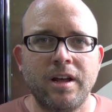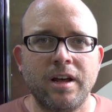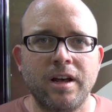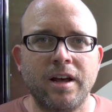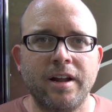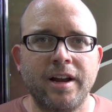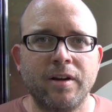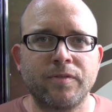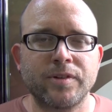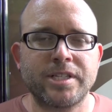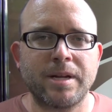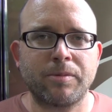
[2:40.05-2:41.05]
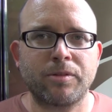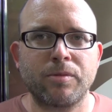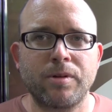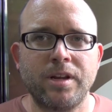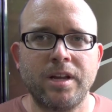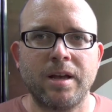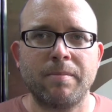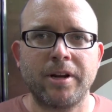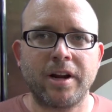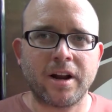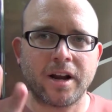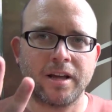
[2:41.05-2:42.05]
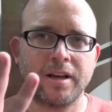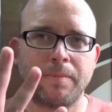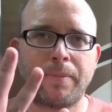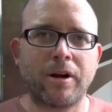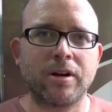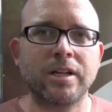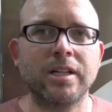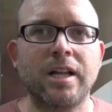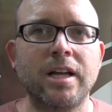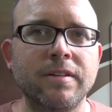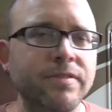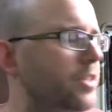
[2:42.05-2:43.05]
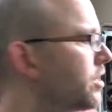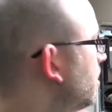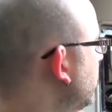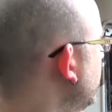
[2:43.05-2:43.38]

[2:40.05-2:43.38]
Now for step 3, I'm going to get on a pair of gloves,